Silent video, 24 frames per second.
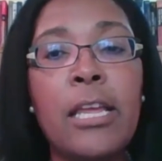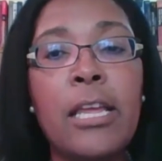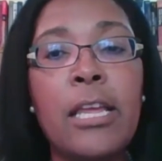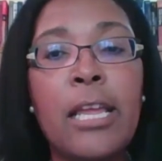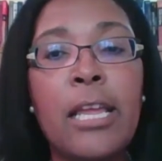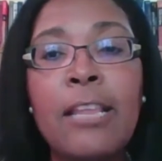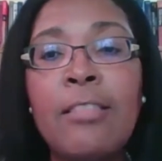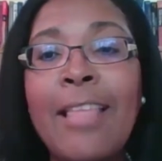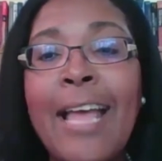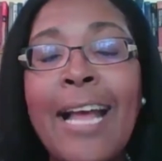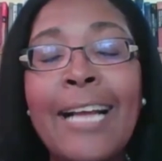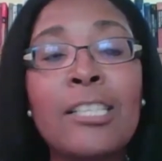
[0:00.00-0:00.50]

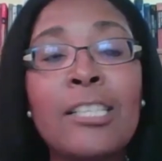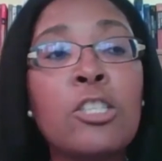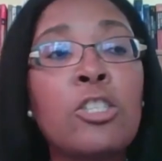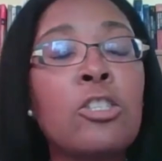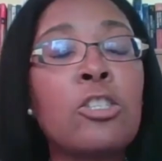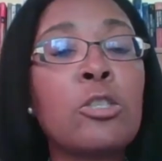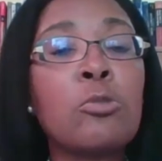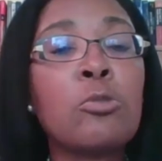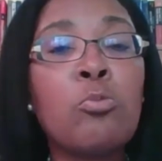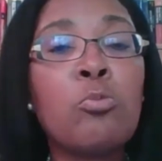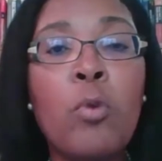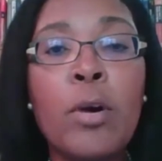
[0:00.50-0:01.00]
And that's
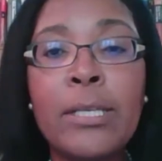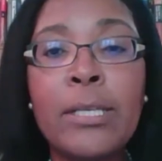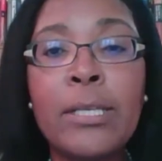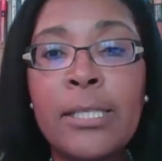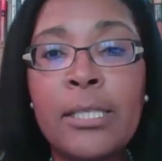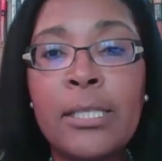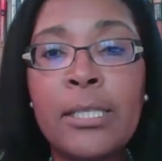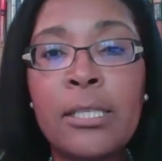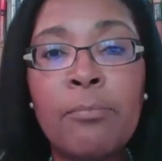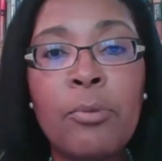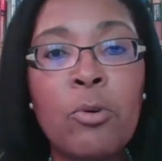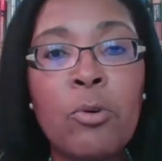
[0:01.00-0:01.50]
just one
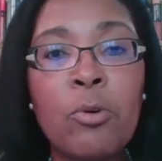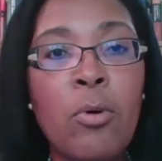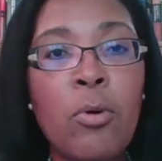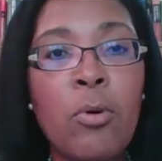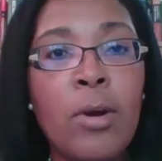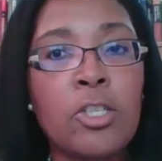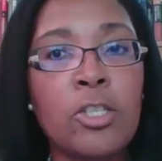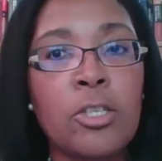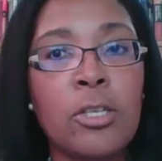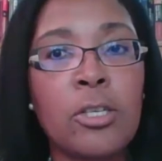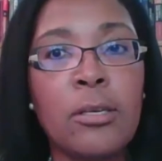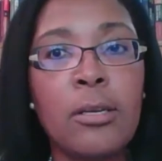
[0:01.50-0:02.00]
simple
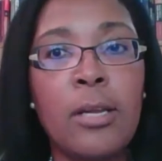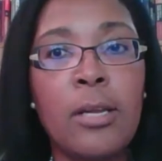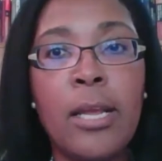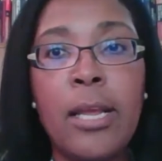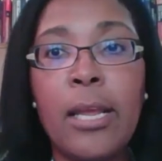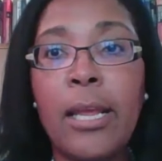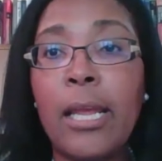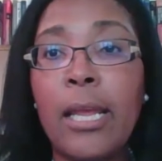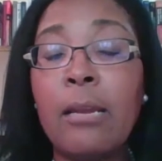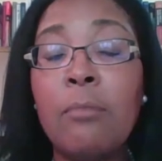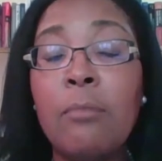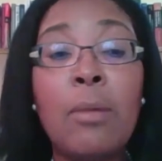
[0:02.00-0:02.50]
question.
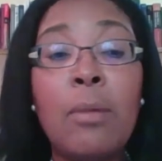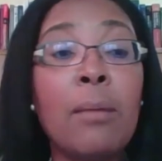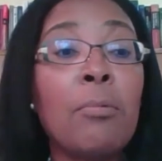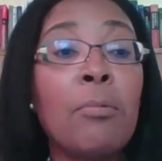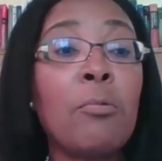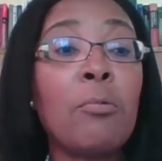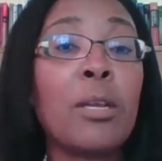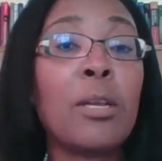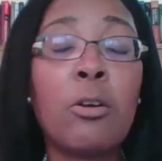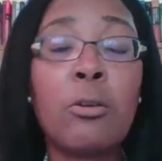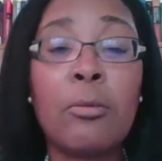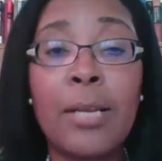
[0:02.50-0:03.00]
And maybe
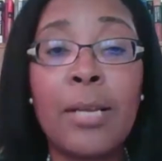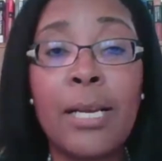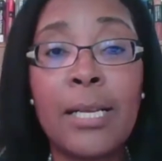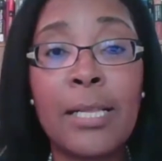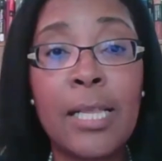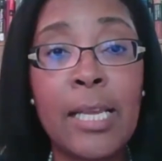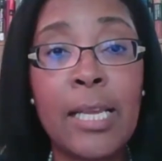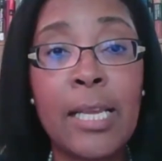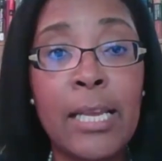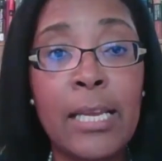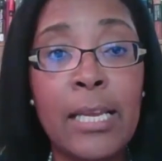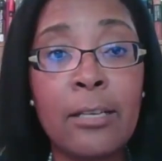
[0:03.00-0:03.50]
we don't like
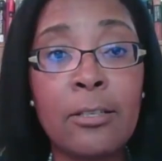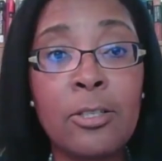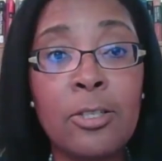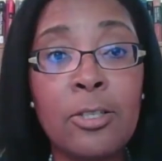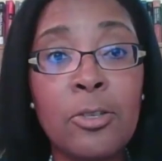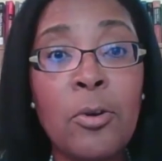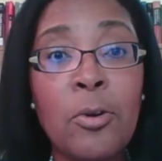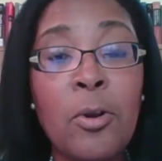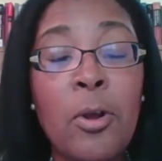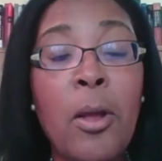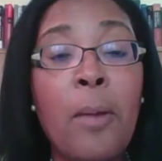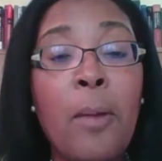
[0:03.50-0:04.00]
the
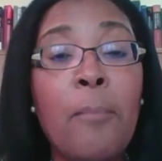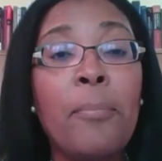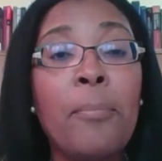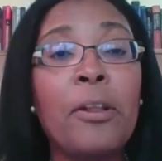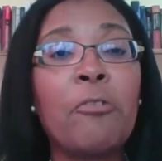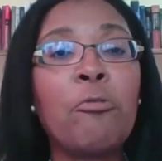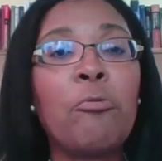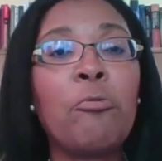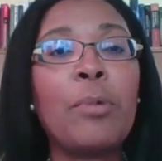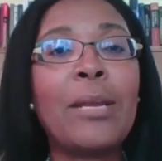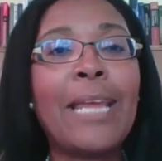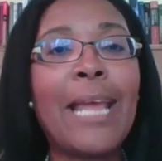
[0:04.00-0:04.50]
answer, but
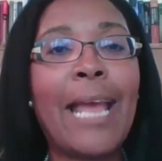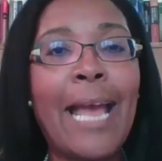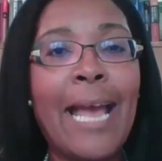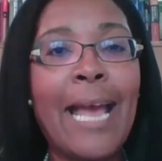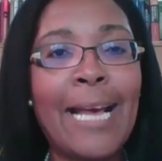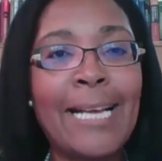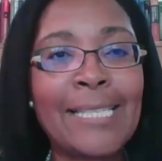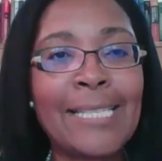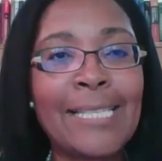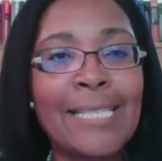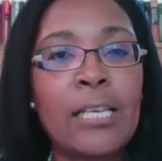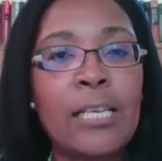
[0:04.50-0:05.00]
if we
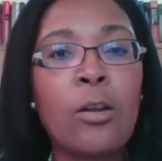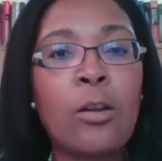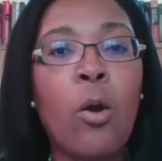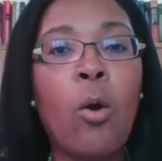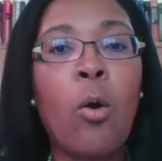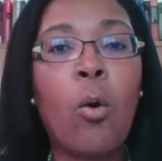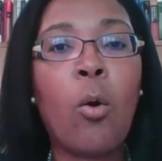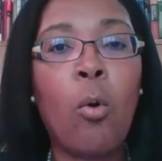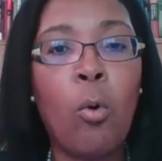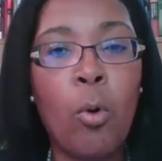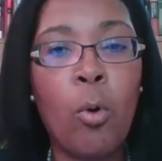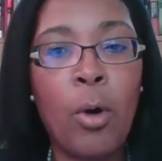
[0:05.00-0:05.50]
ask it
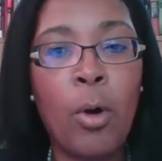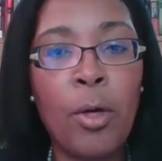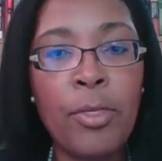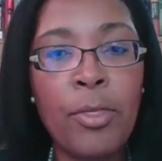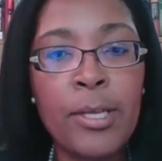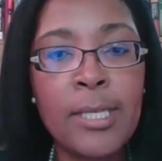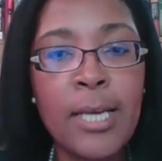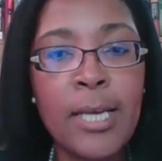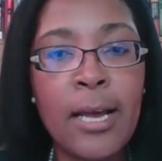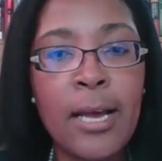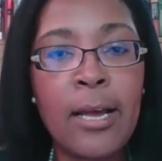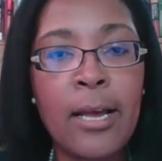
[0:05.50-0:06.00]
all the
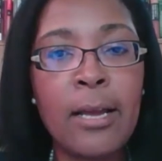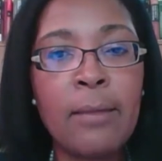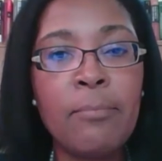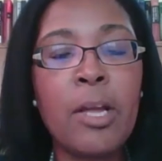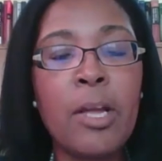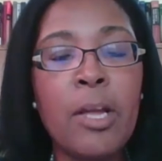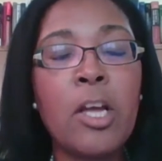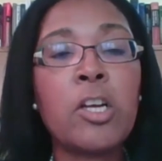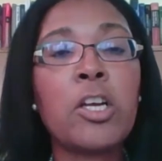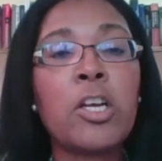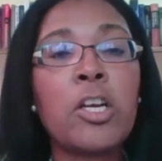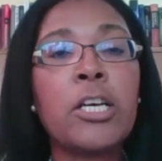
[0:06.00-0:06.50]

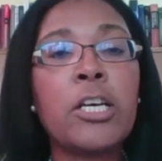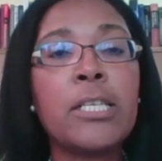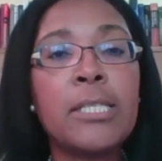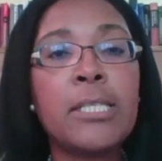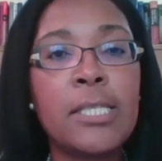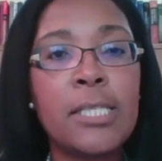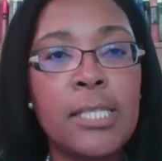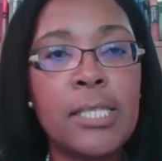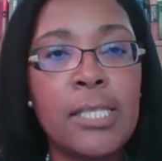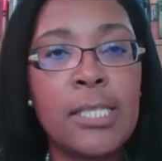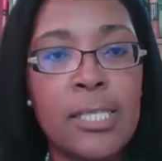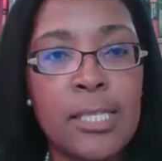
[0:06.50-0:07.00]
time,
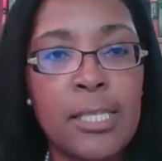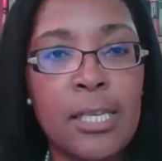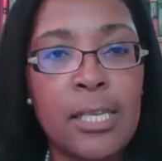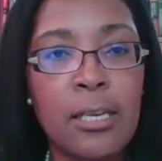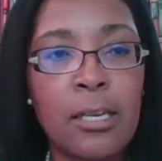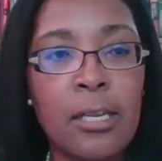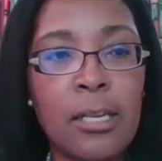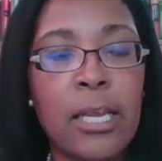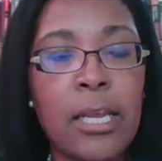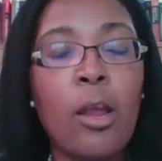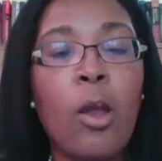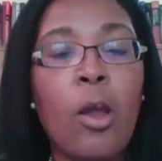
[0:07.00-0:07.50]

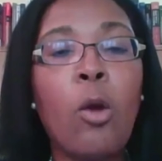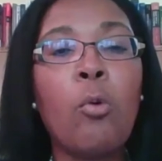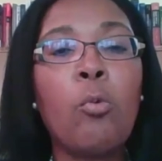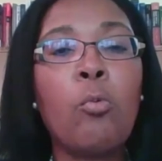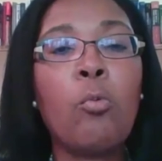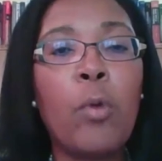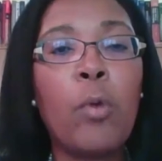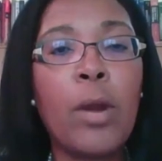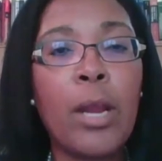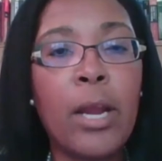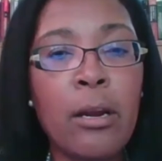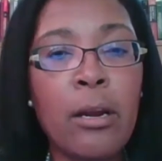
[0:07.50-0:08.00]
consistently,
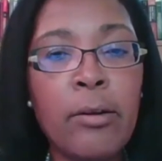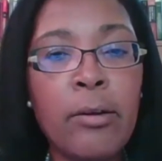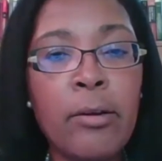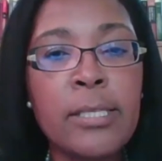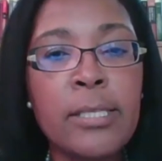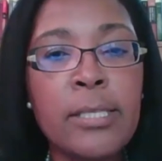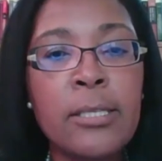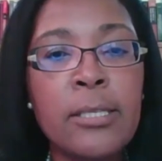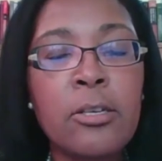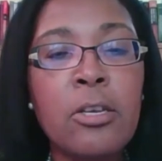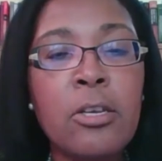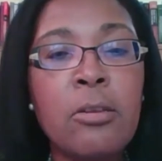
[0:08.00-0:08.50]
where is
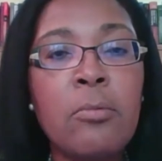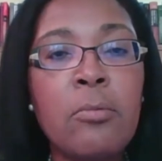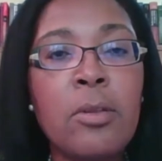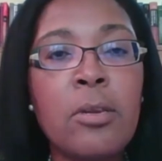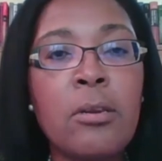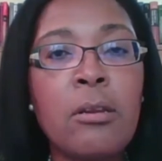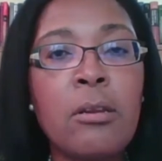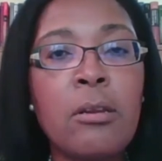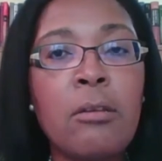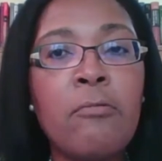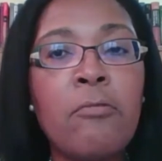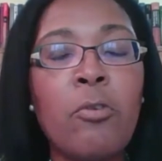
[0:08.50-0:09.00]
the
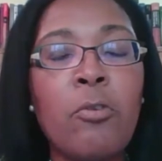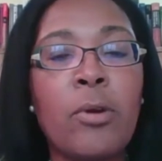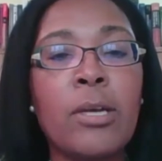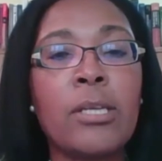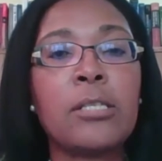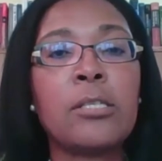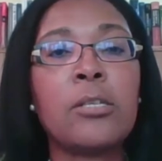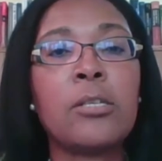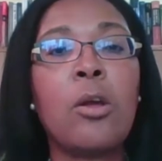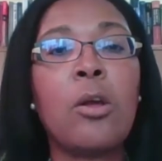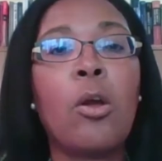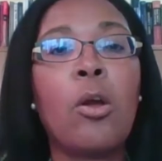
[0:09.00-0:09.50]
community
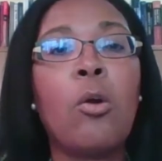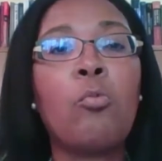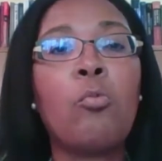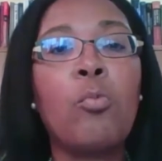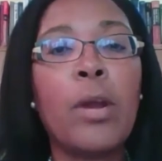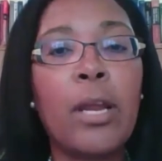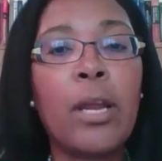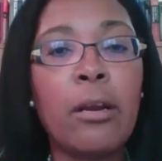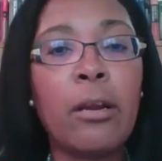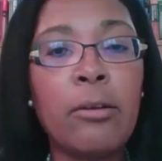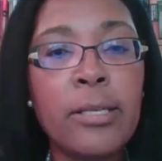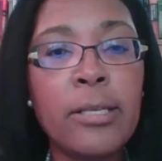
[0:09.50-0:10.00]
voice?
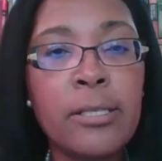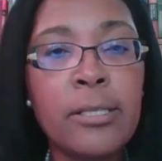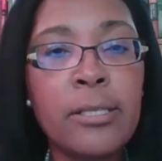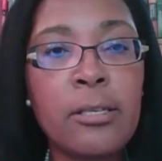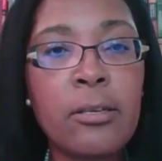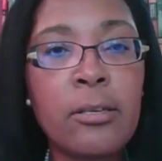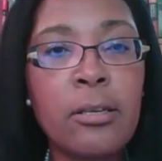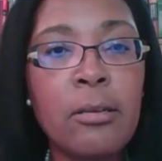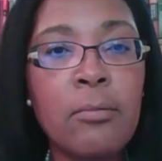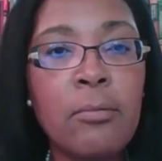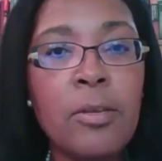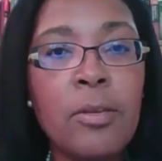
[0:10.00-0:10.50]
Where is the
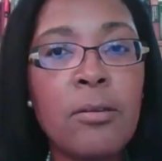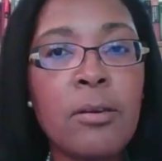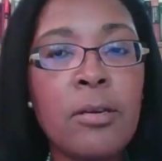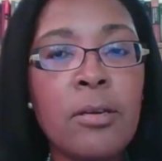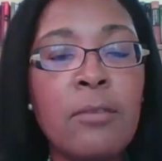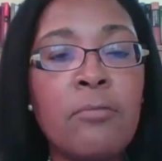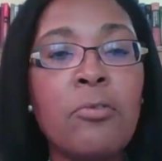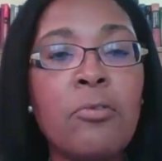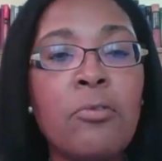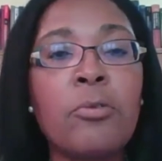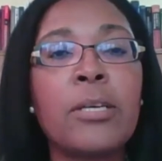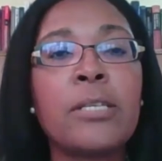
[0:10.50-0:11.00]
community
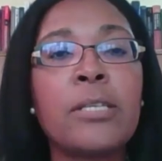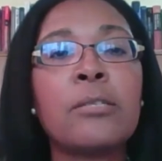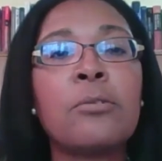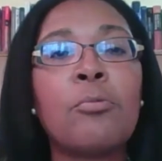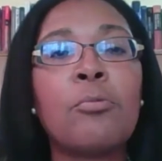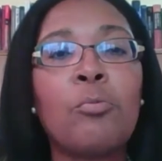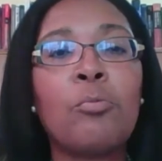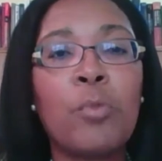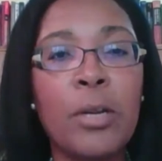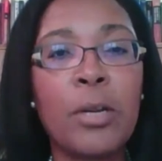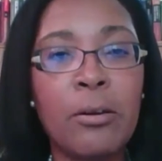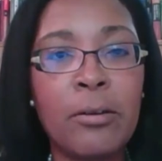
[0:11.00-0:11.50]
voice?
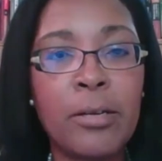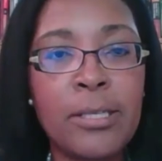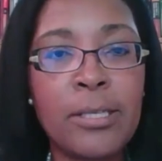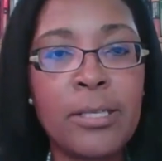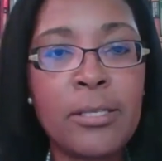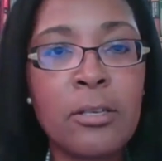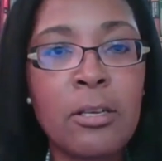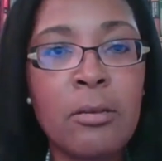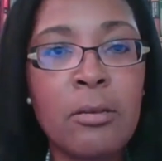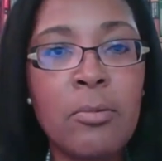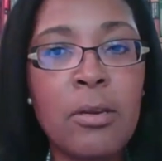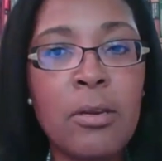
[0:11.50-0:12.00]
Where is
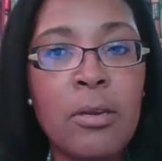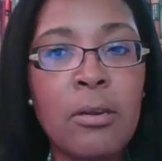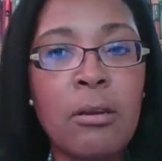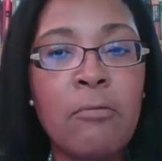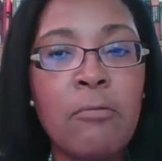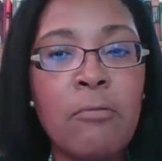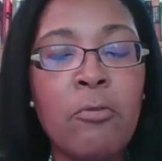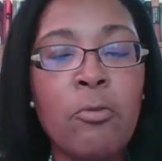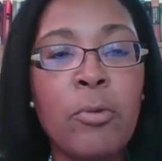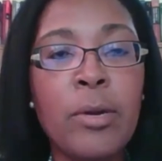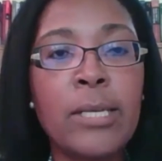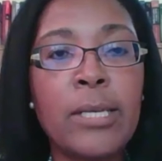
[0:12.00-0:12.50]
the community
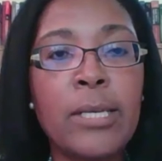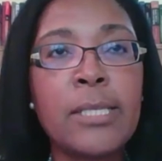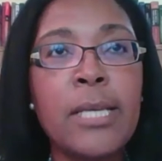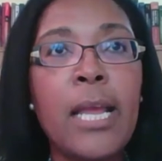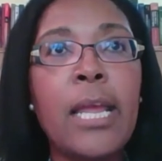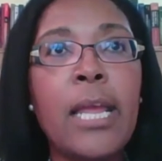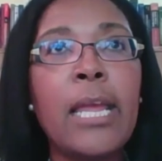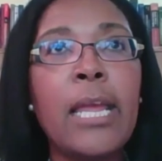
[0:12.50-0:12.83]
voice?